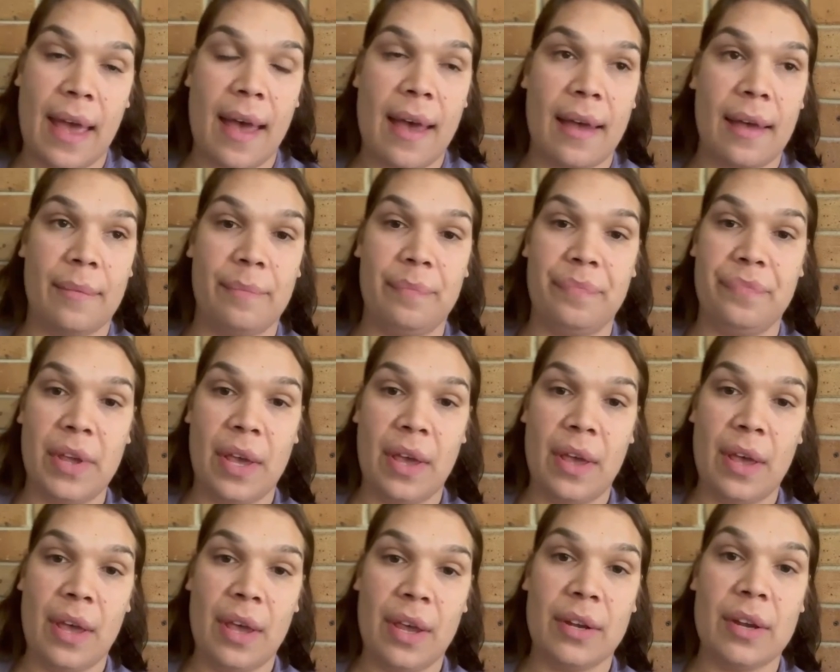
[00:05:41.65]
Um,
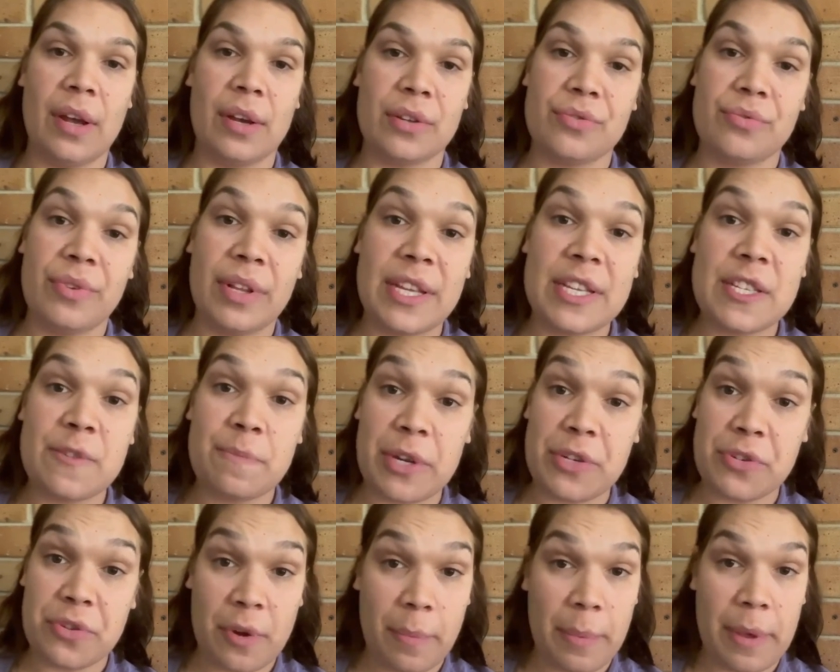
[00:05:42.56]
you know, it's really
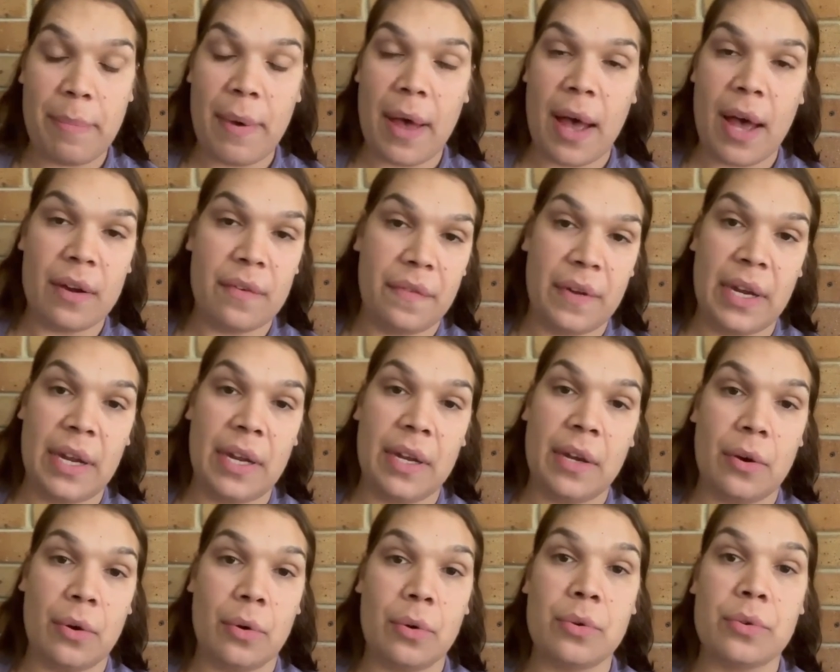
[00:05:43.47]
special to be part of an
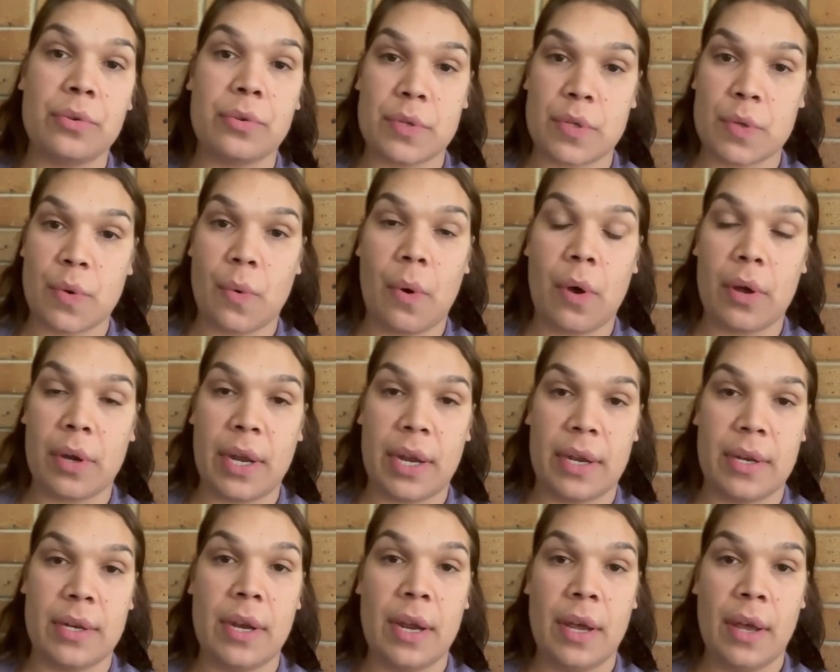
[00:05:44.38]
inaugural squad,
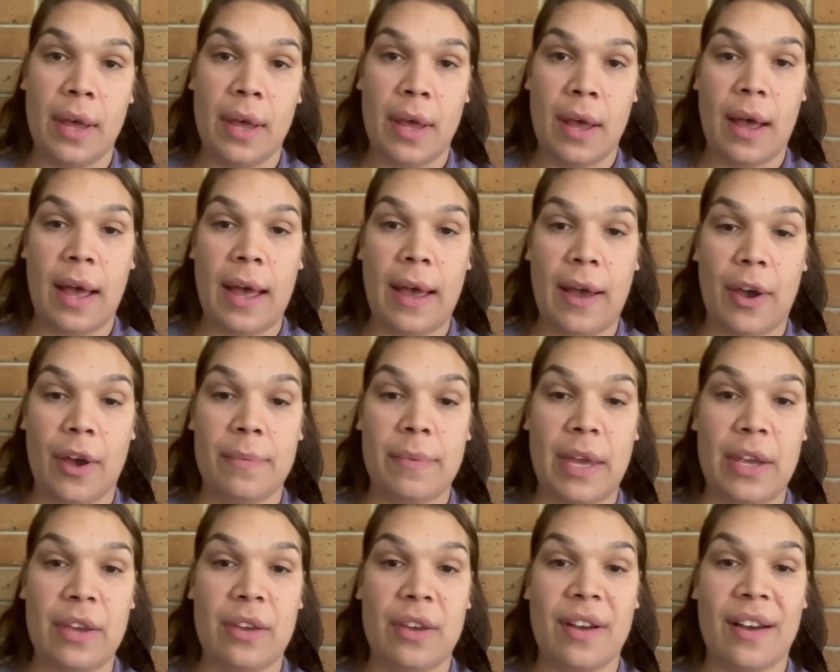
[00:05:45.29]
and I hope
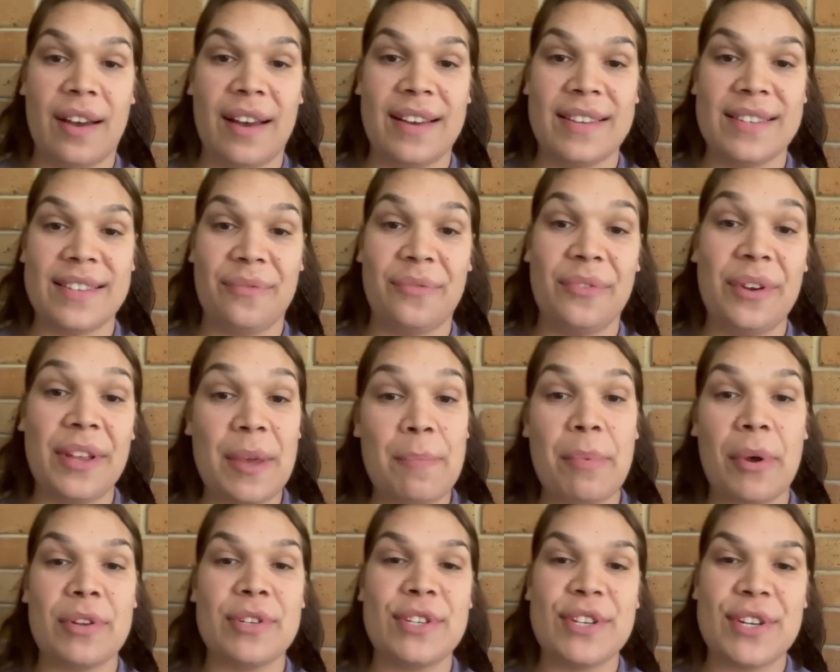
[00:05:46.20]
that you guys have really
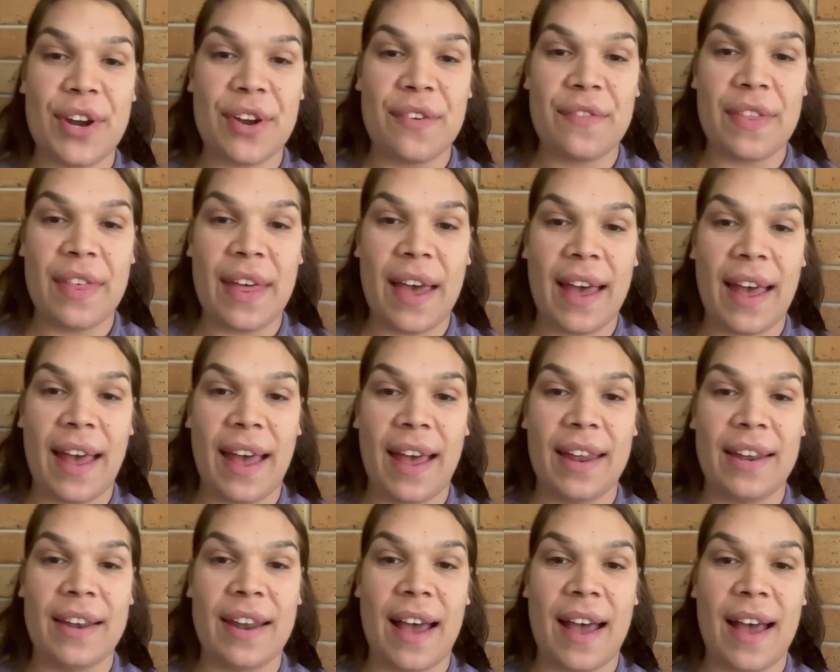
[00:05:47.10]
bonded over that
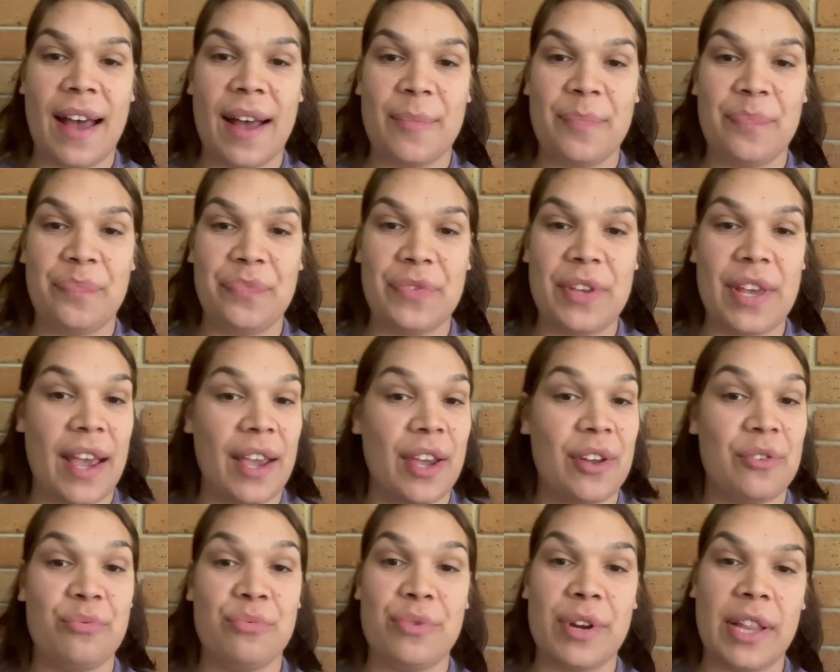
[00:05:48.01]
and um, yeah,
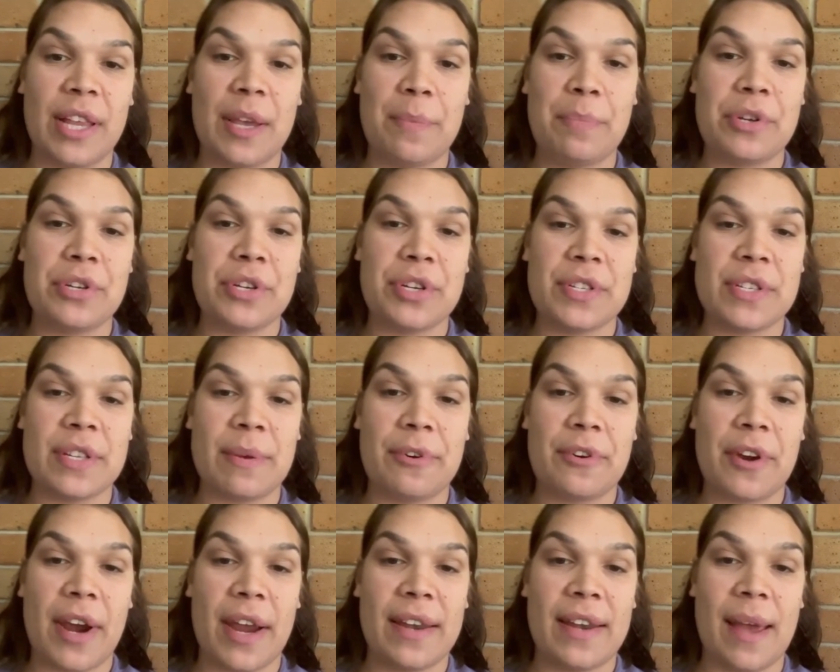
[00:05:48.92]
can really produce some
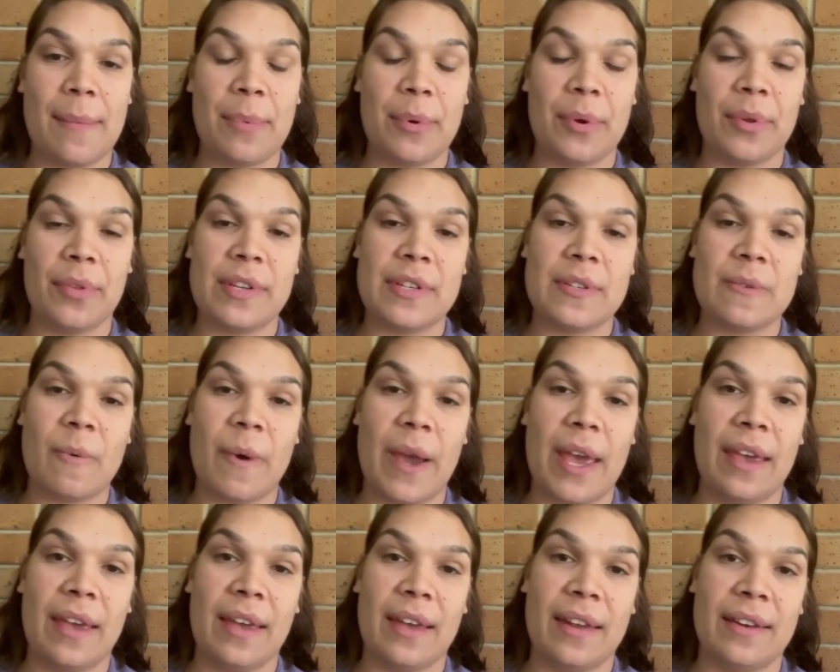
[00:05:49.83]
great netball this
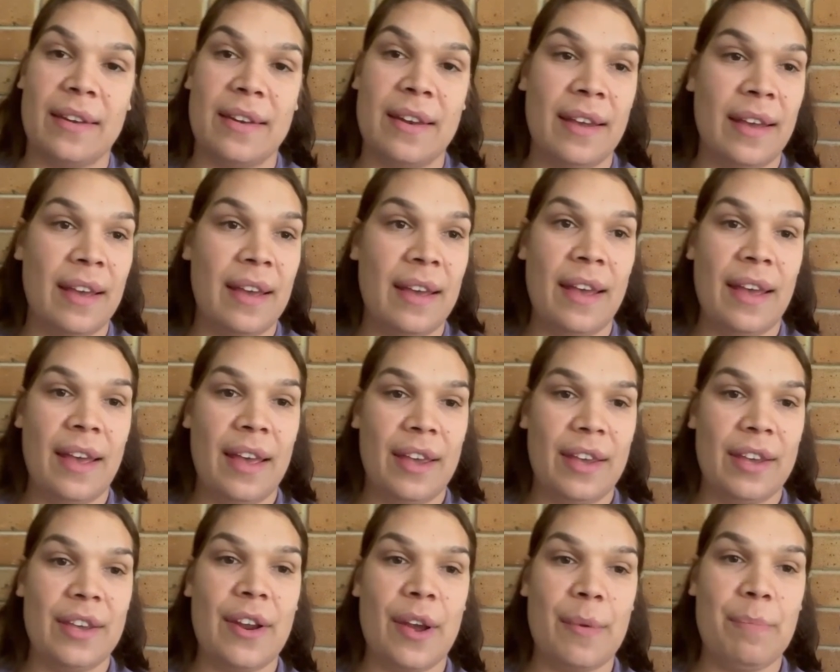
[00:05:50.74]
week, and
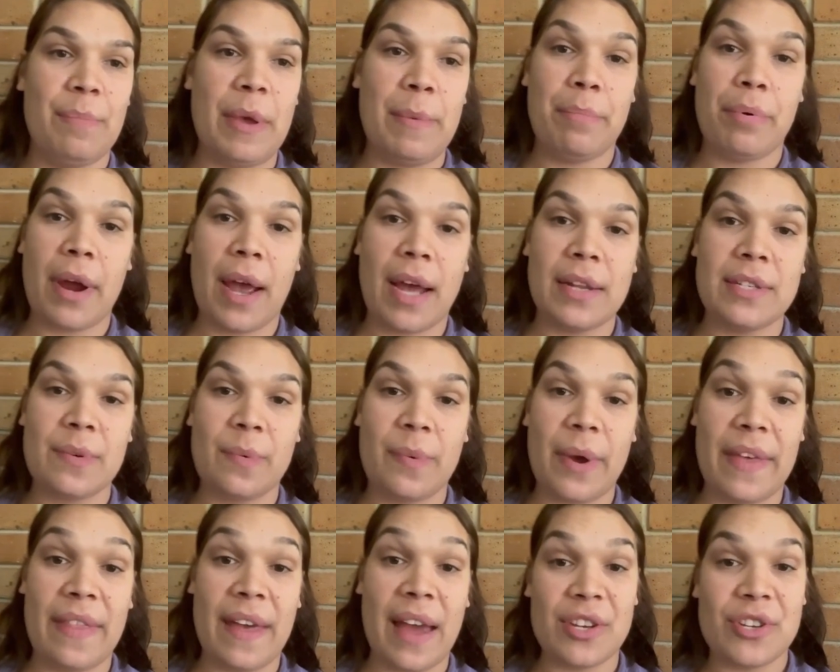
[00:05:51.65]
you know, be proud to
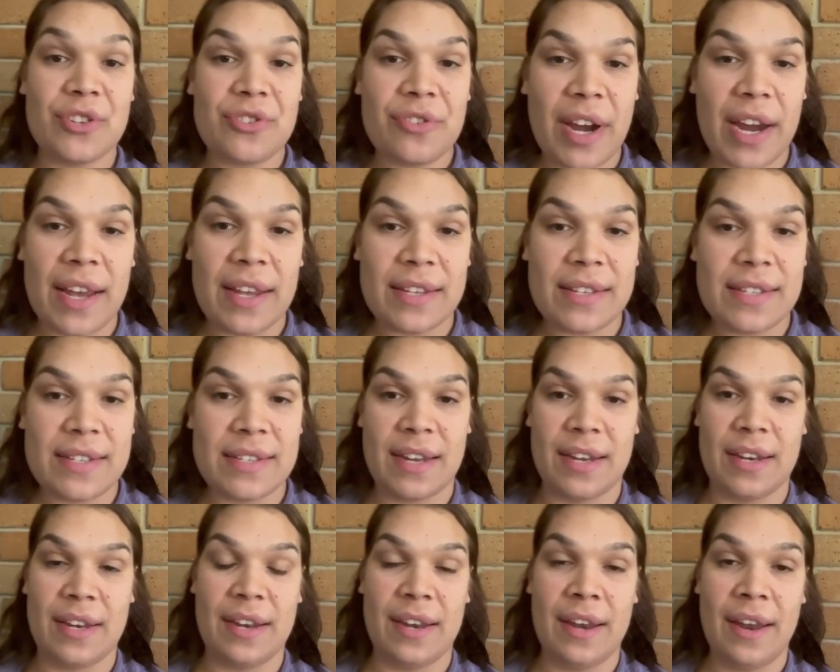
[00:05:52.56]
wear that dress
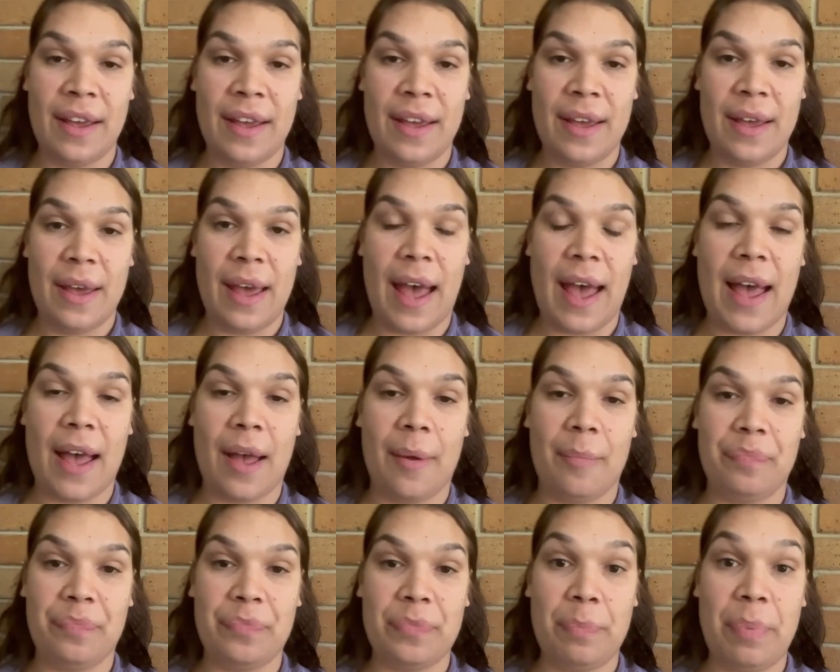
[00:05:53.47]
and
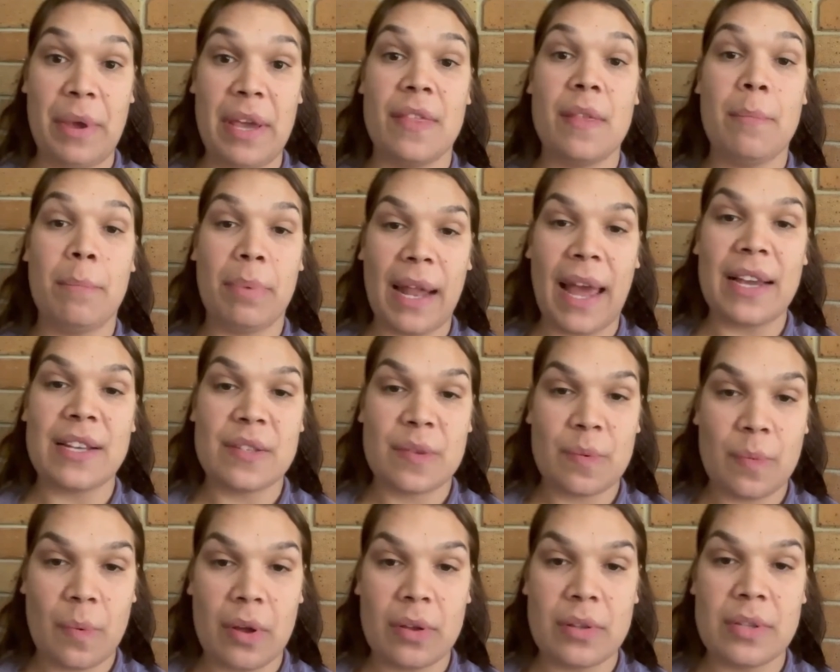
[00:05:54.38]
Um, being the Black
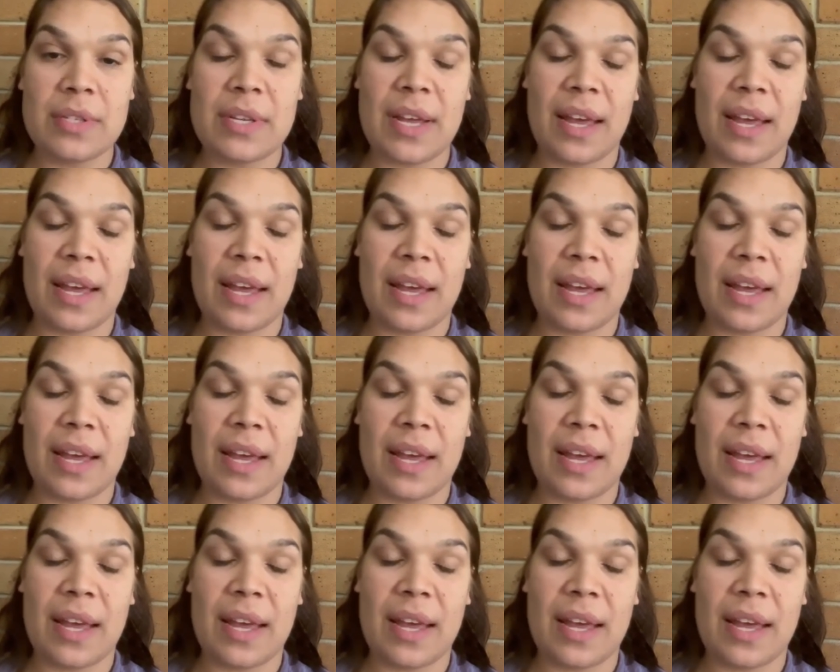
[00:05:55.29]
Swans.